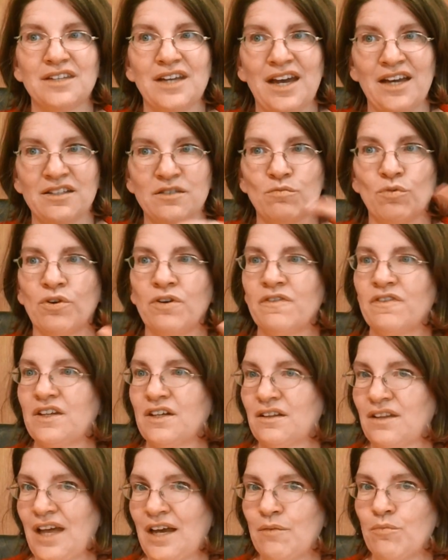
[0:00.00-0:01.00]
It has more of
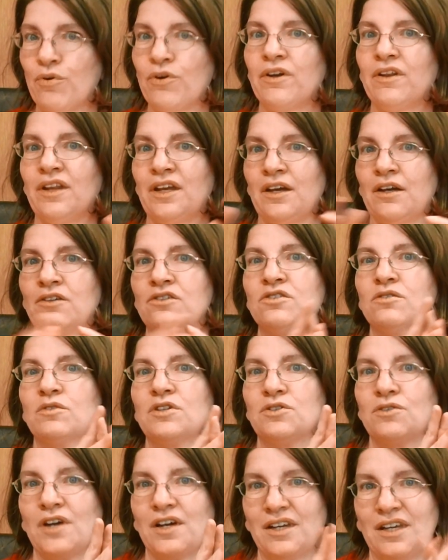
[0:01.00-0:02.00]
the library lingo, so we
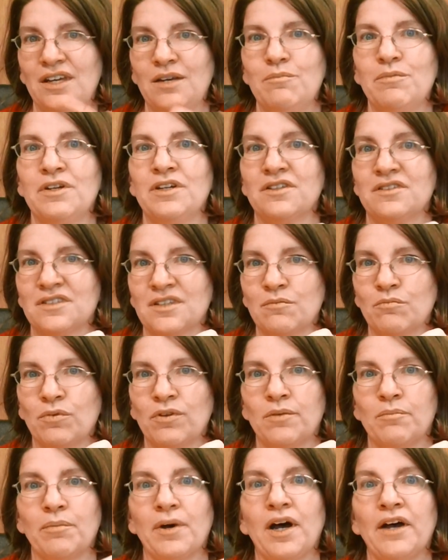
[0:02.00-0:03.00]
try to keep it as
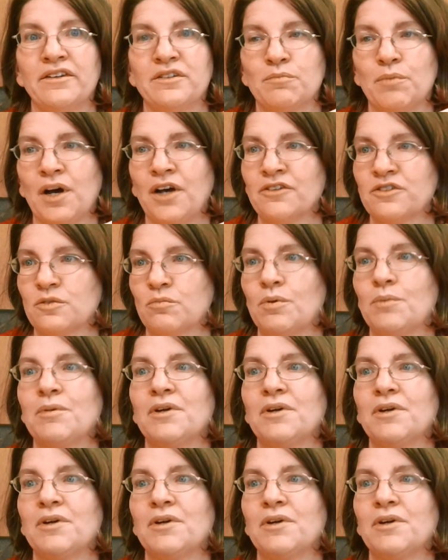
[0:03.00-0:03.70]
simple as possible,